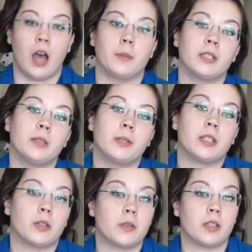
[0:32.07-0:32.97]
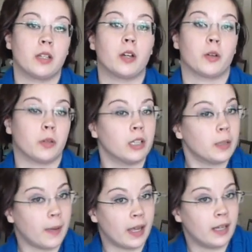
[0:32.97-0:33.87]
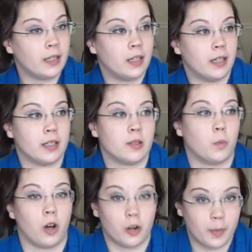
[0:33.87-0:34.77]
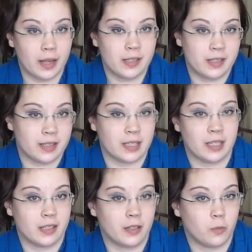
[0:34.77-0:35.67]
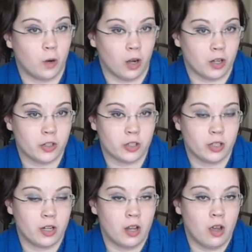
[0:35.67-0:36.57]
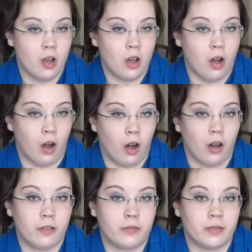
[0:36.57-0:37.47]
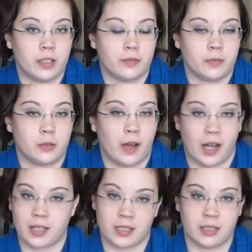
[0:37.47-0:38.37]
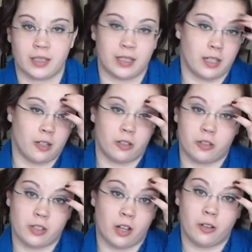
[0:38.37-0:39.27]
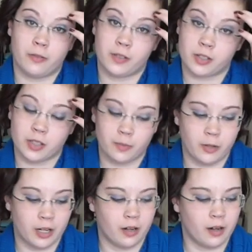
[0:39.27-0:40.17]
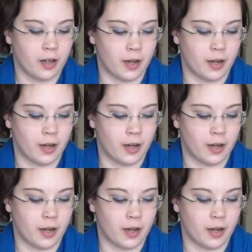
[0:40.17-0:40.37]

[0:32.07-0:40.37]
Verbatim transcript: I'm going to be using acrylic paint. It's water-based, it's easy to wash off if you accidentally get it on yourself or somewhere.